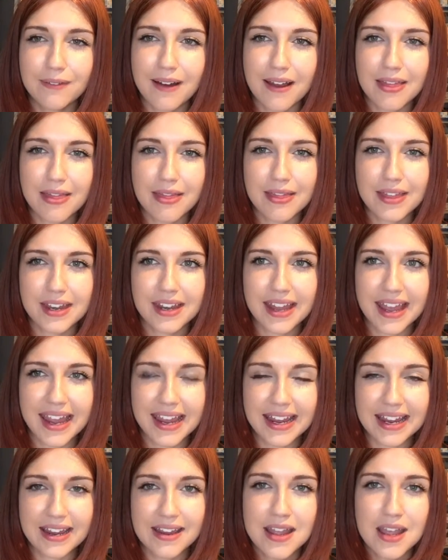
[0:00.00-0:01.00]
rather than
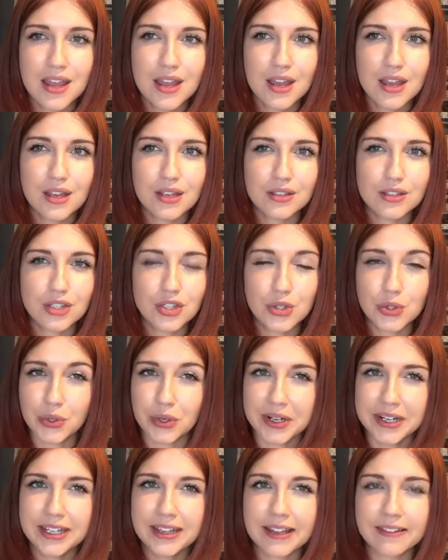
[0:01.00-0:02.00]
a
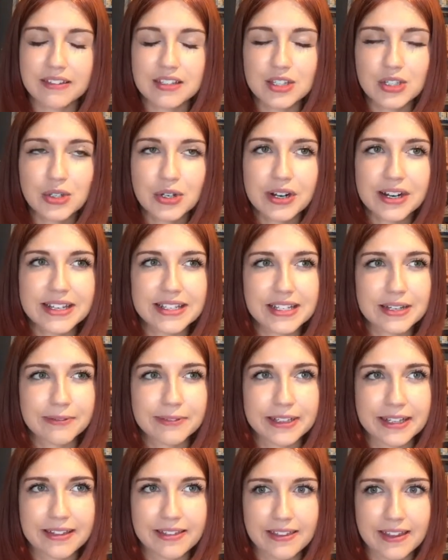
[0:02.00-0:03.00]
story. Like, the story is
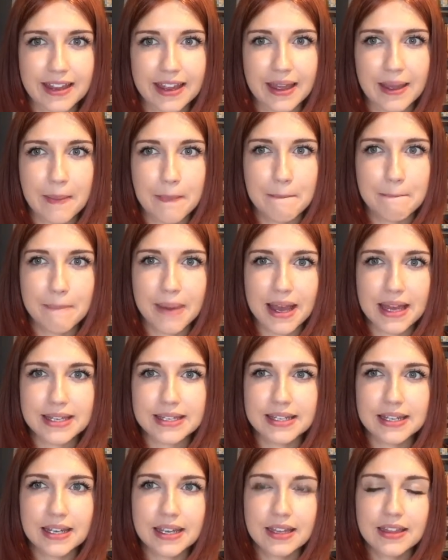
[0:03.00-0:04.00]
definitely there,
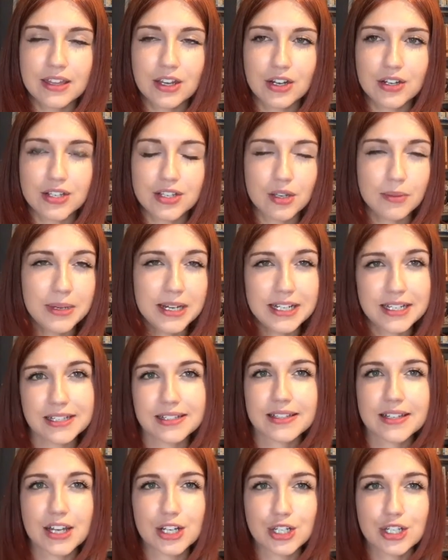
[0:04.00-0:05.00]
but there are so many
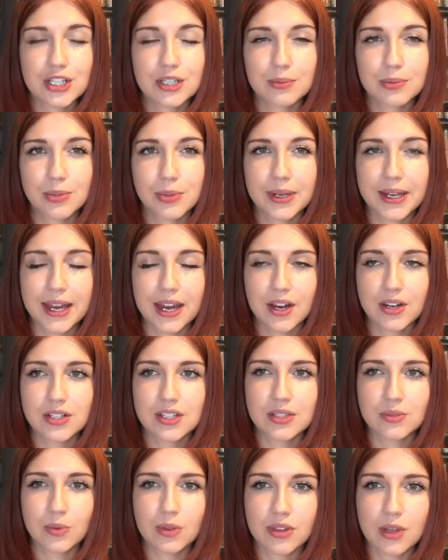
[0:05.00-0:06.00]
discussions between
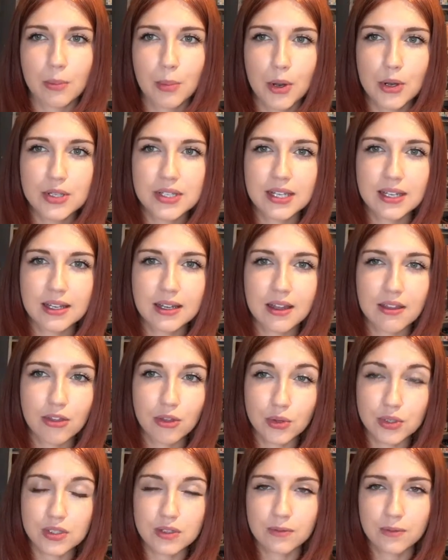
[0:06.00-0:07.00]
characters with opposing
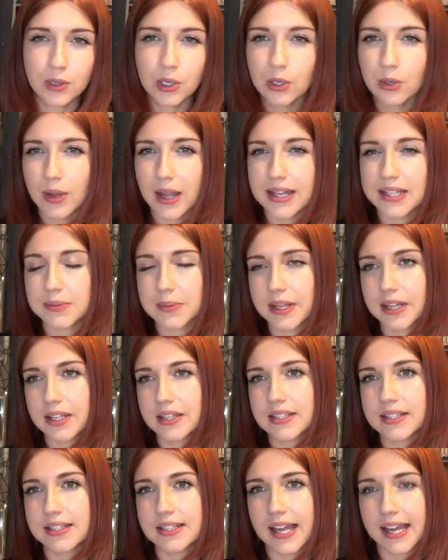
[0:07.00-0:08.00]
thoughts of view as well
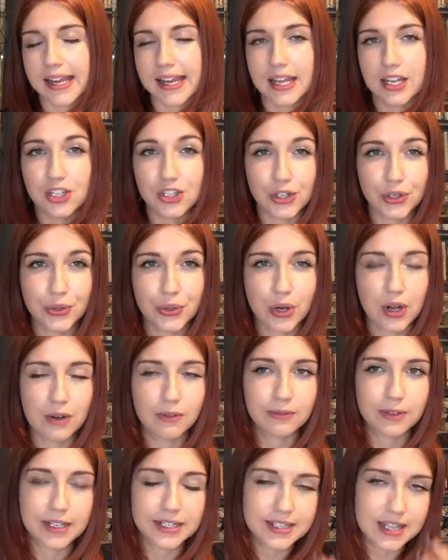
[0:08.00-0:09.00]
as like internal
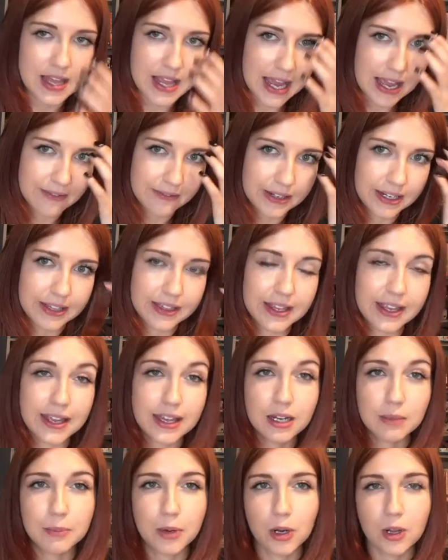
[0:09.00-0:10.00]
conflicts that they're having in their
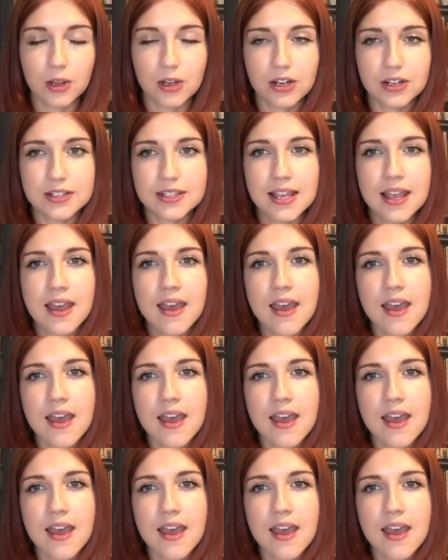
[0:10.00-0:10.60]
inner monologues